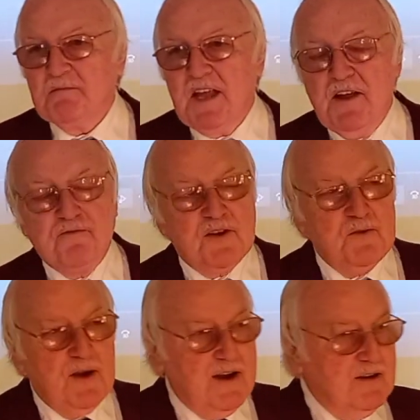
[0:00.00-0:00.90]

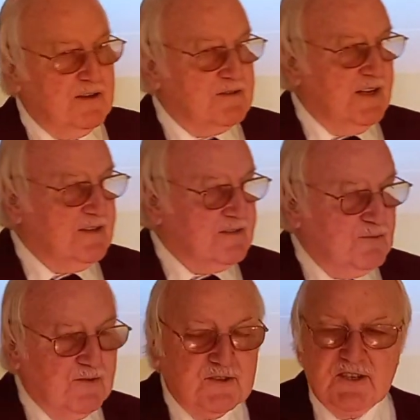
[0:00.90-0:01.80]
everywhere, and
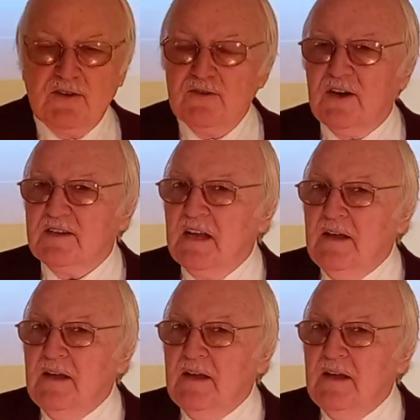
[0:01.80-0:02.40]
we've still got